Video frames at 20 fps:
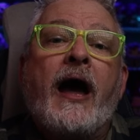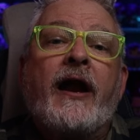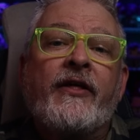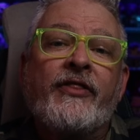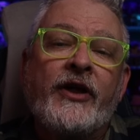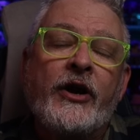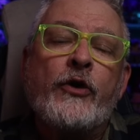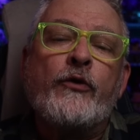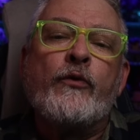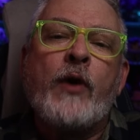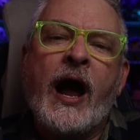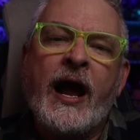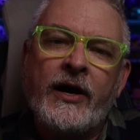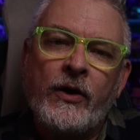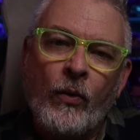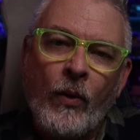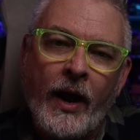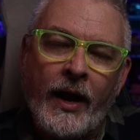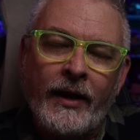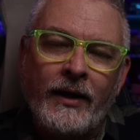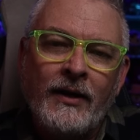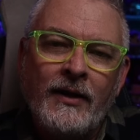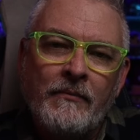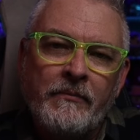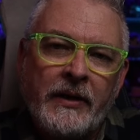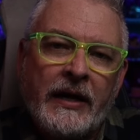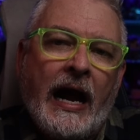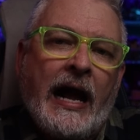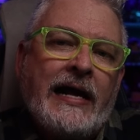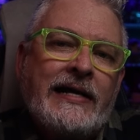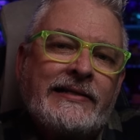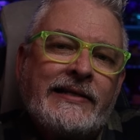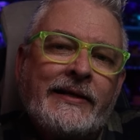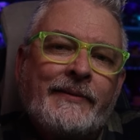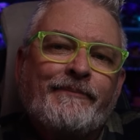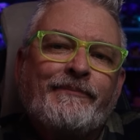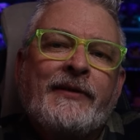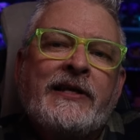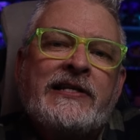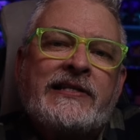out of there right away, but
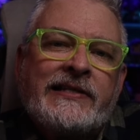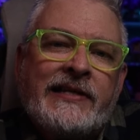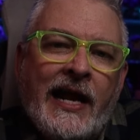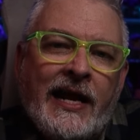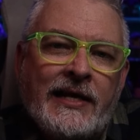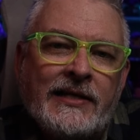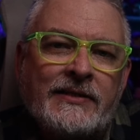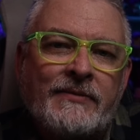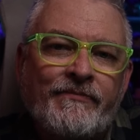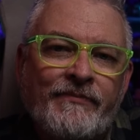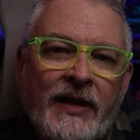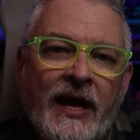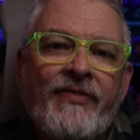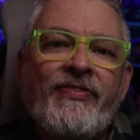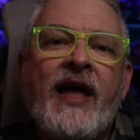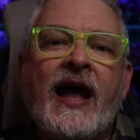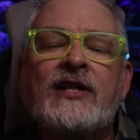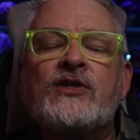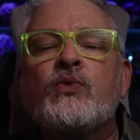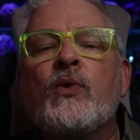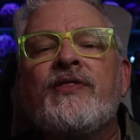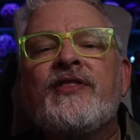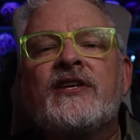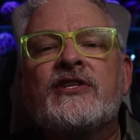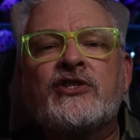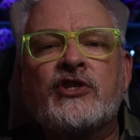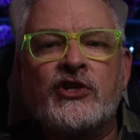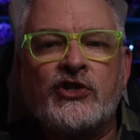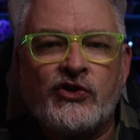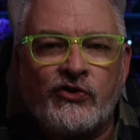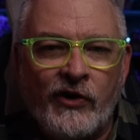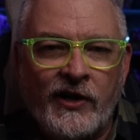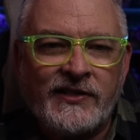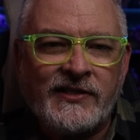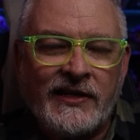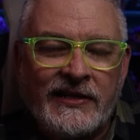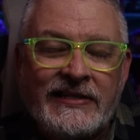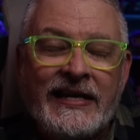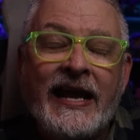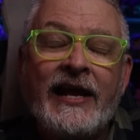Isaac, he stays, and that's when this
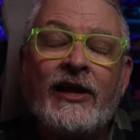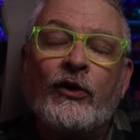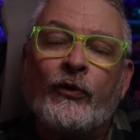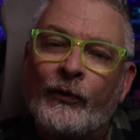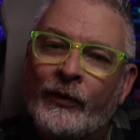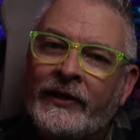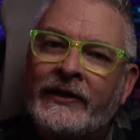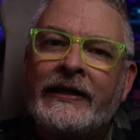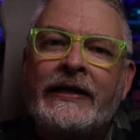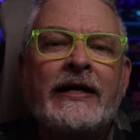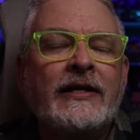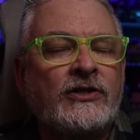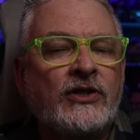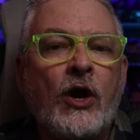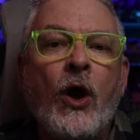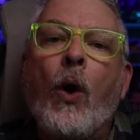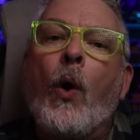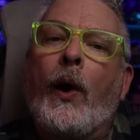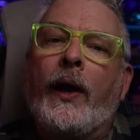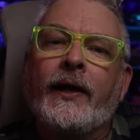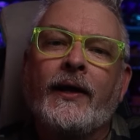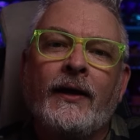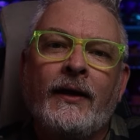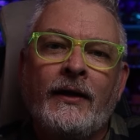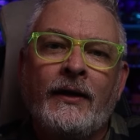distressing tale really gets going.